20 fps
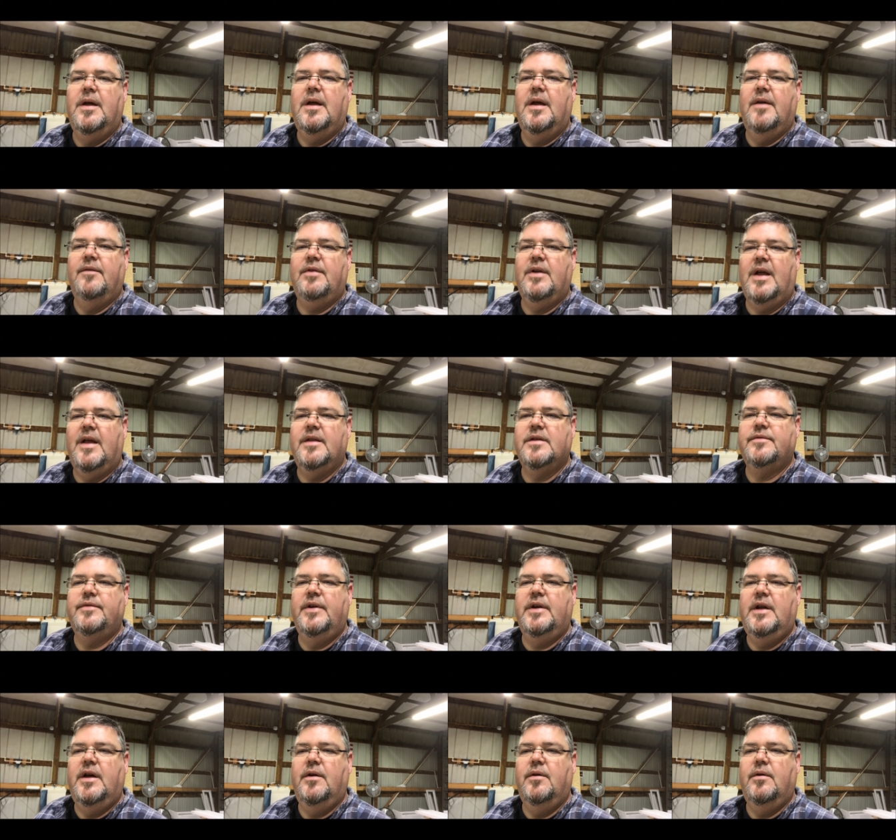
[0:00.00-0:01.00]
if you like this
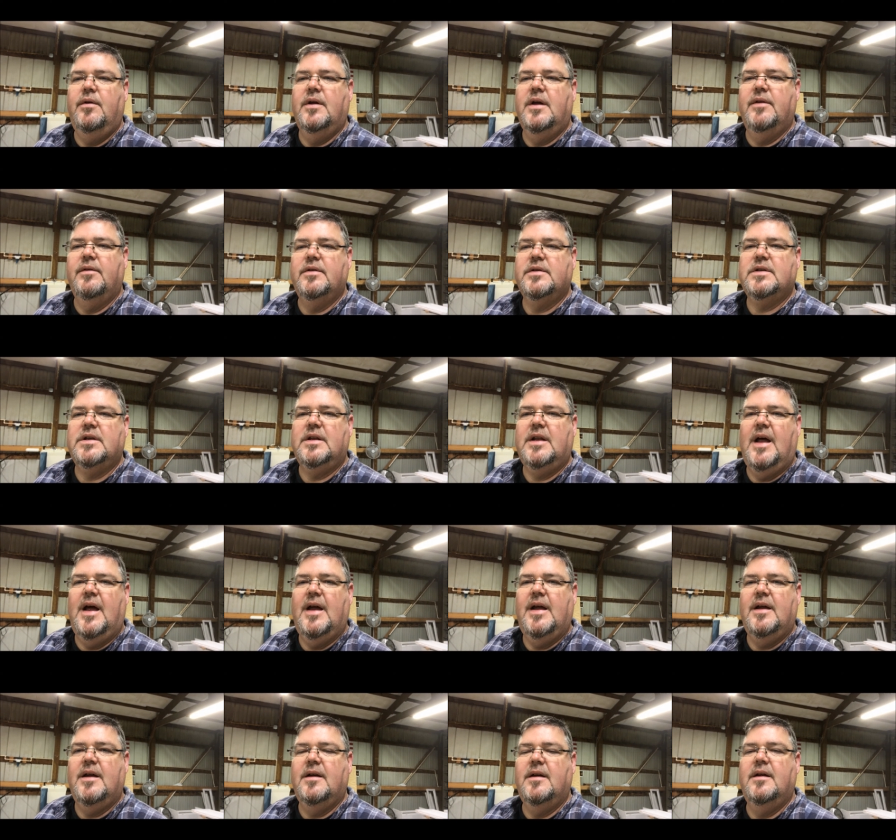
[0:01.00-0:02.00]
video, give us a
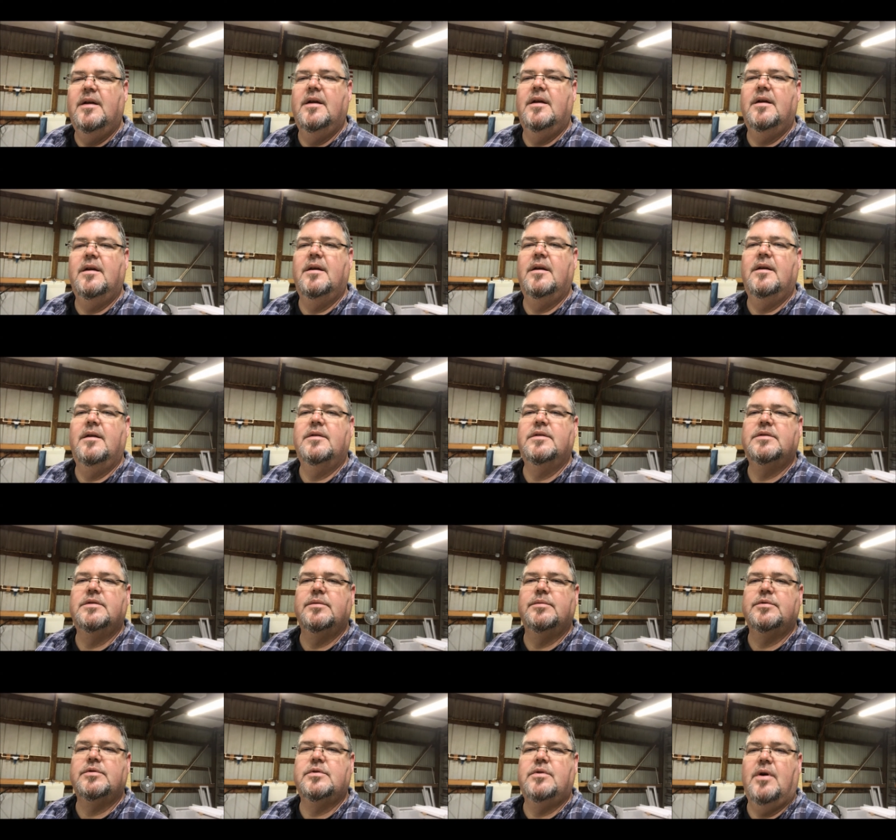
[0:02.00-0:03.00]
like,
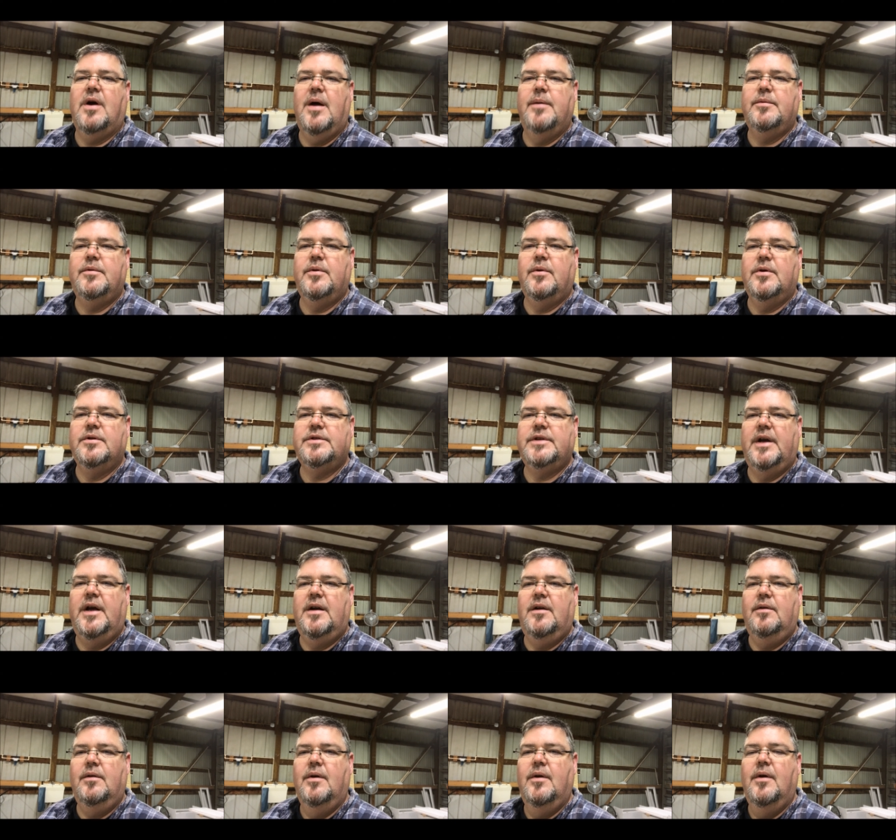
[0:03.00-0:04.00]
subscribe to our
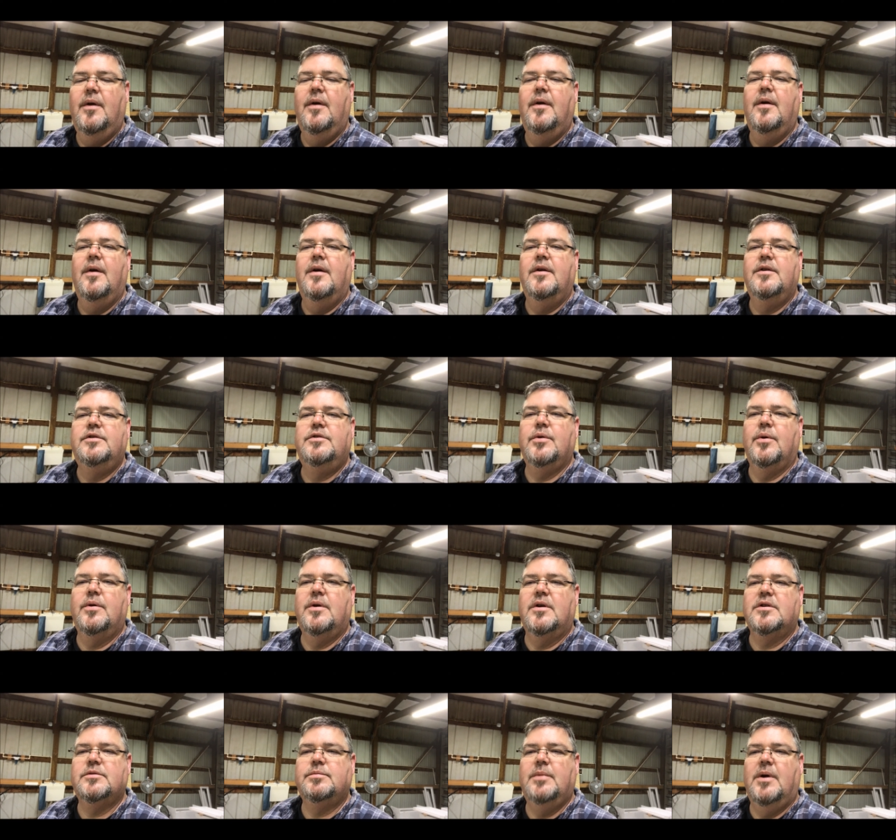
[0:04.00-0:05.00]
channel,
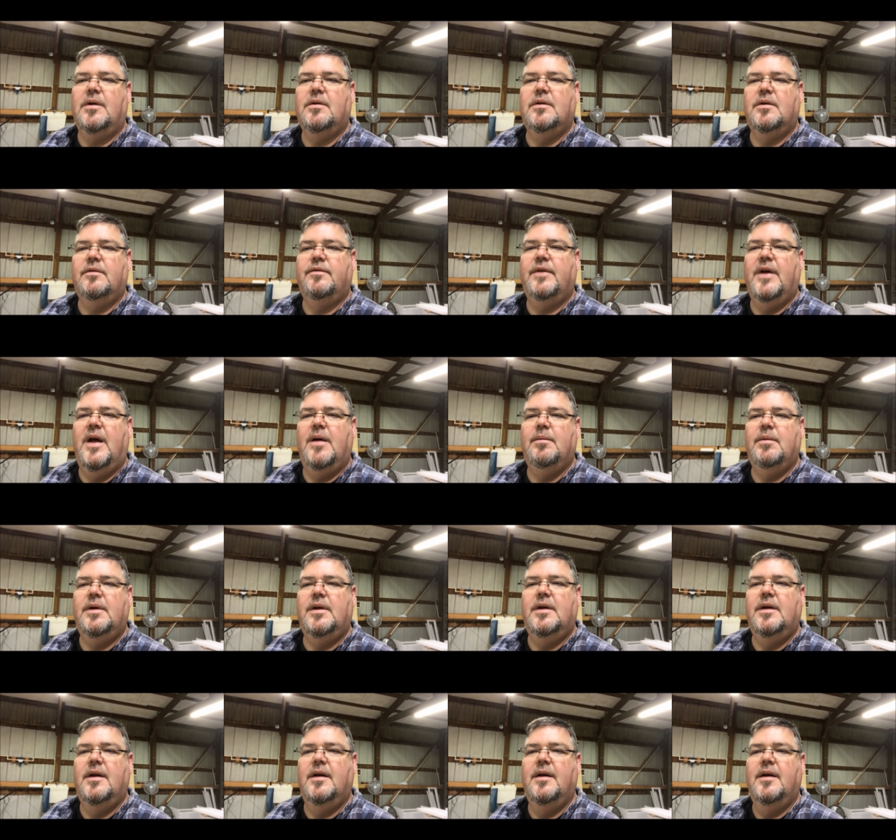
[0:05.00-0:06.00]
join our small little
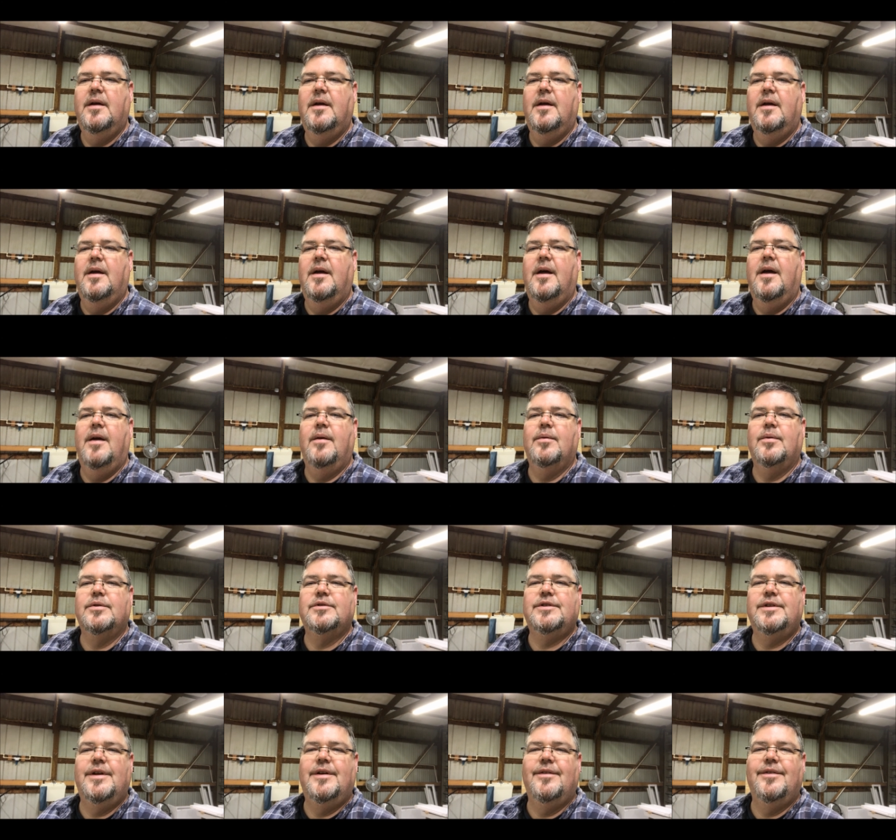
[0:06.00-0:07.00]
family, and we'll
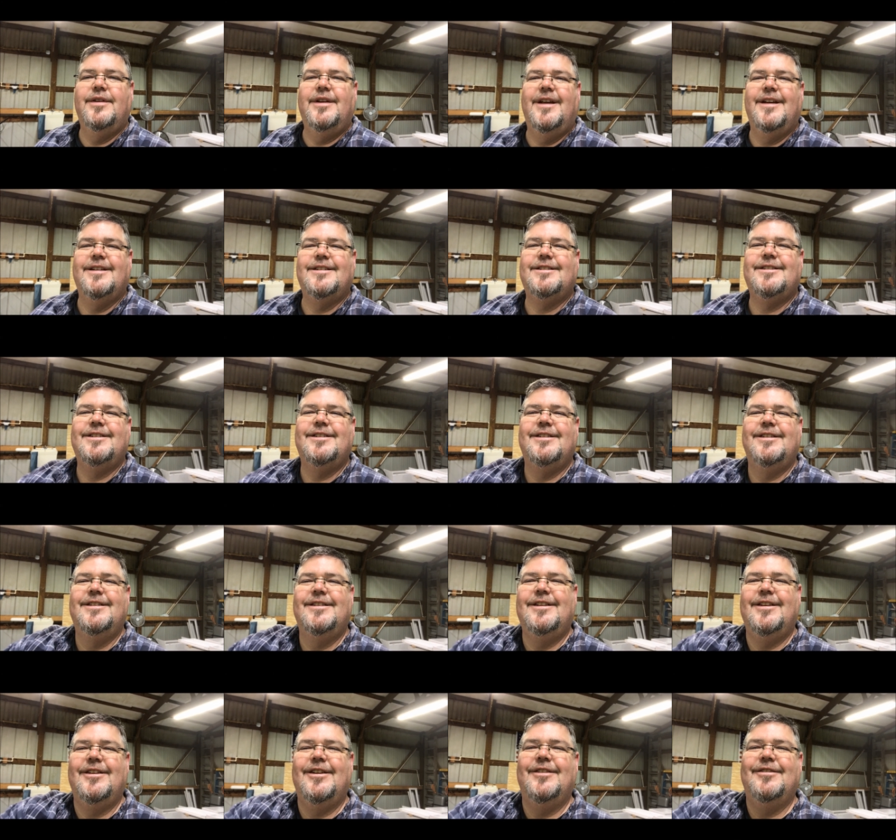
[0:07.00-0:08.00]
see you on the next
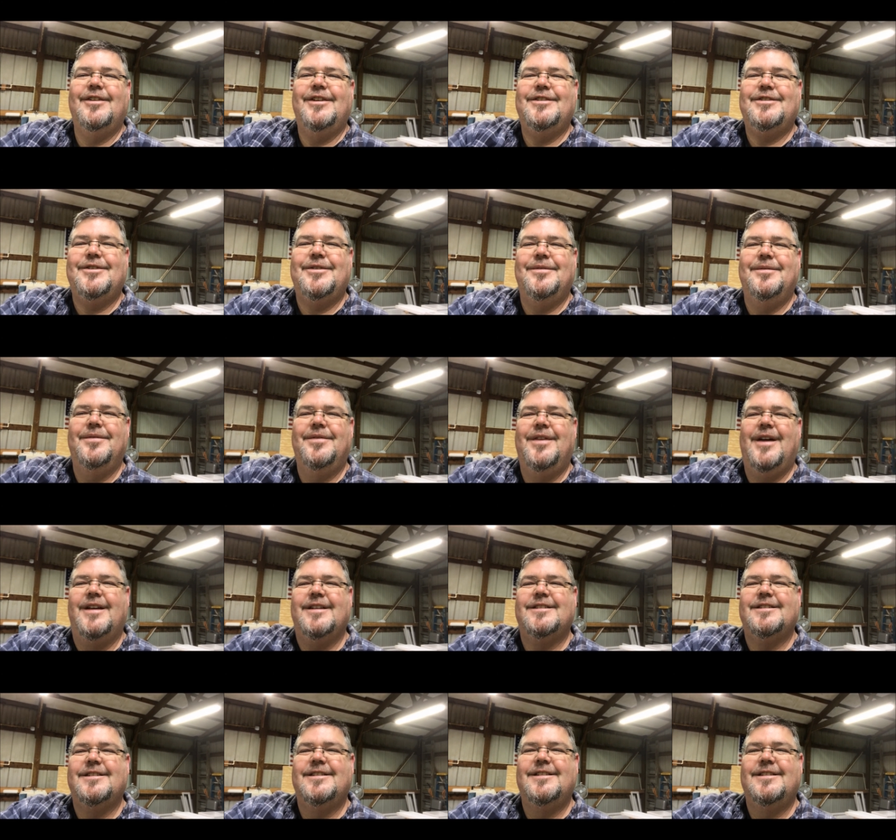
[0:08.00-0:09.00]
little adventure.
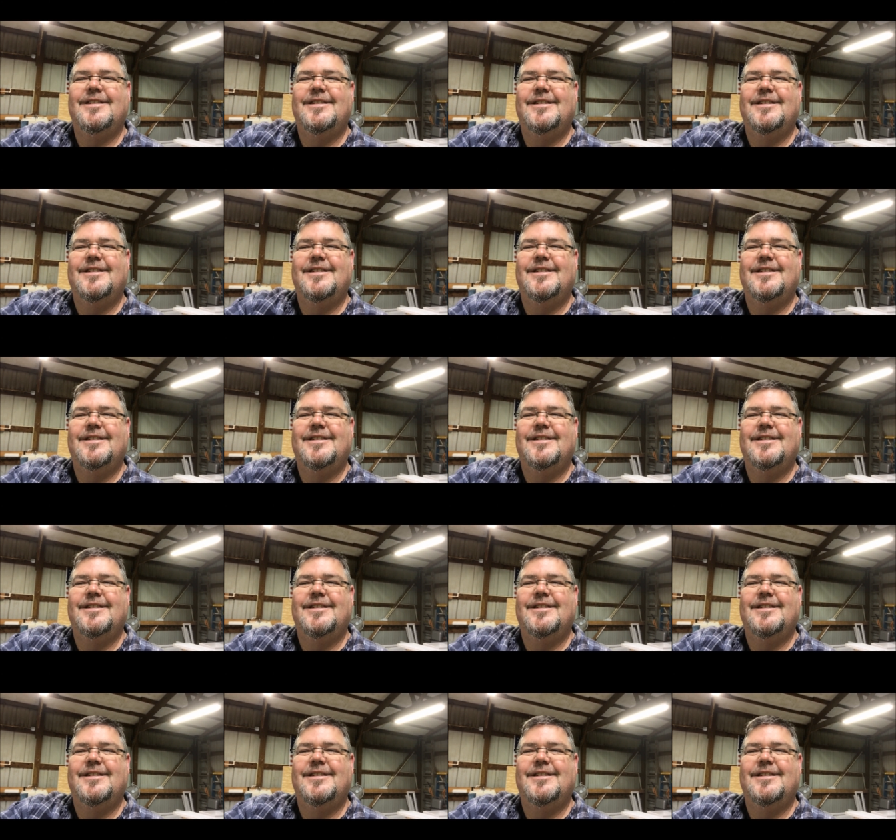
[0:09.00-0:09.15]
Thanks.